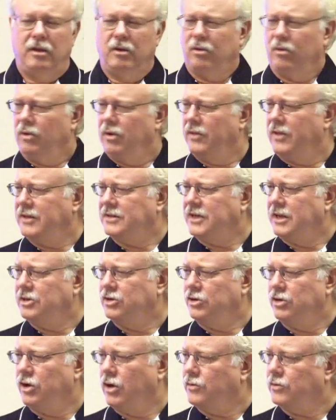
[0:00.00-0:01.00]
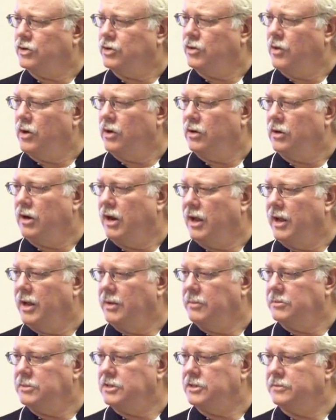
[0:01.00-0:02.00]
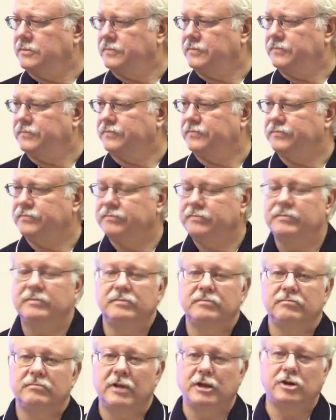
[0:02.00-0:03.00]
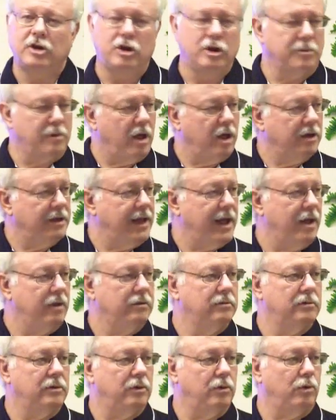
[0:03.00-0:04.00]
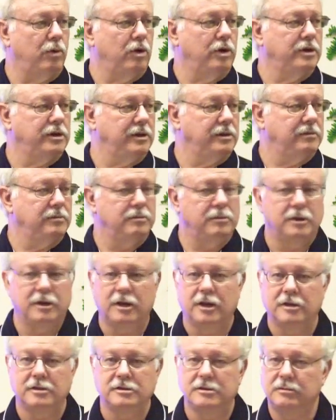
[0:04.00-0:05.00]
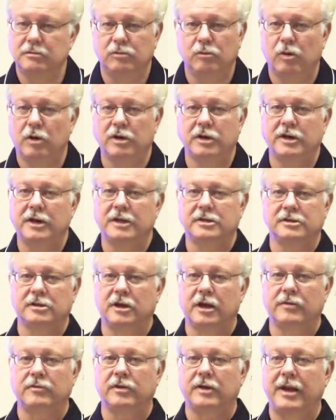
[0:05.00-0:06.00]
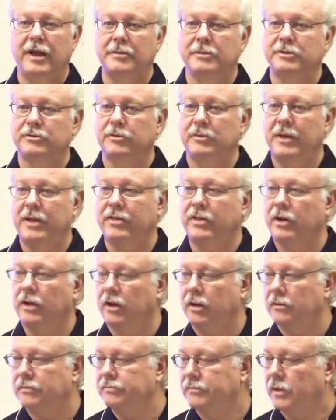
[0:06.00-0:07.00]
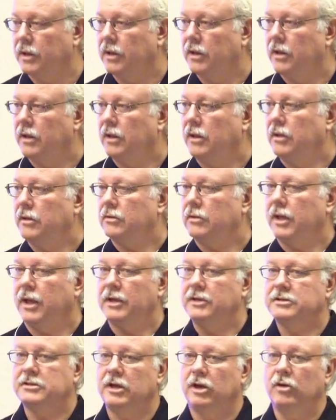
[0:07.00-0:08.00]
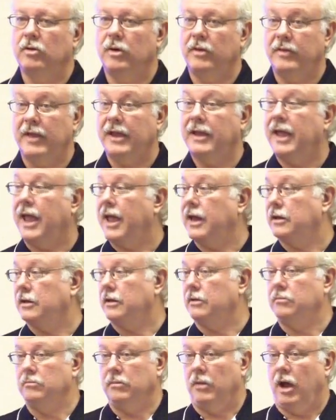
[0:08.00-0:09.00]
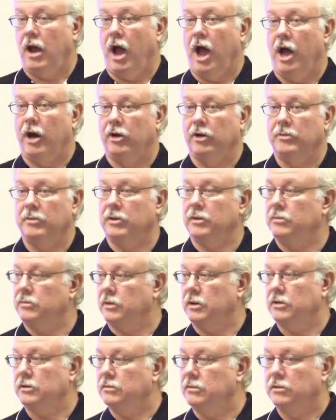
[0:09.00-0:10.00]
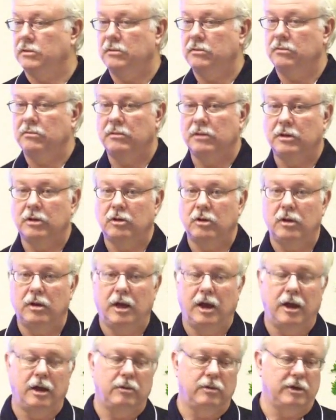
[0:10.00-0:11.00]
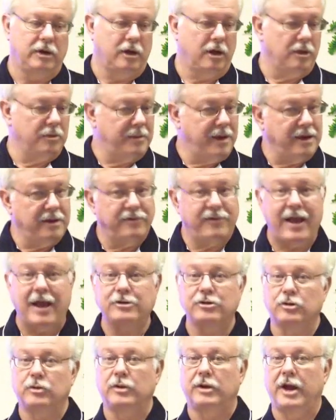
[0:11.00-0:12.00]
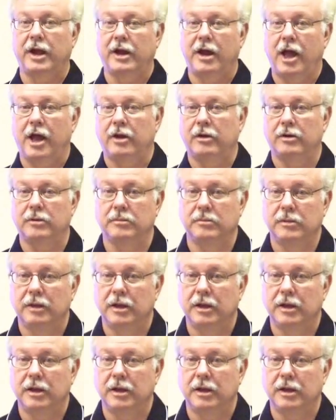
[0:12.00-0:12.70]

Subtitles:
What they say, Judy, over 200 claims? They turn them all down on warranty because warranty doesn't cover damage from ethanol. Okay, so they can't honor them. What do you call it? The manufacturer will not honor them